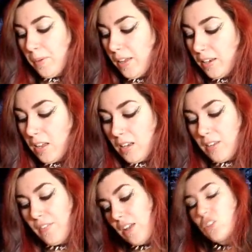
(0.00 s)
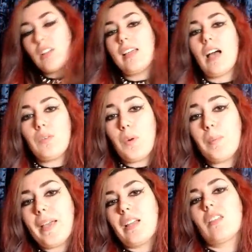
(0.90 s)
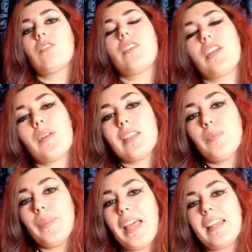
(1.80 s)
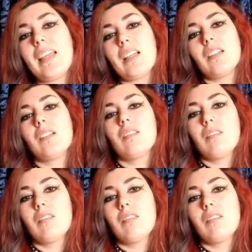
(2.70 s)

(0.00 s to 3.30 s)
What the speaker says: but eventually I will make another video explaining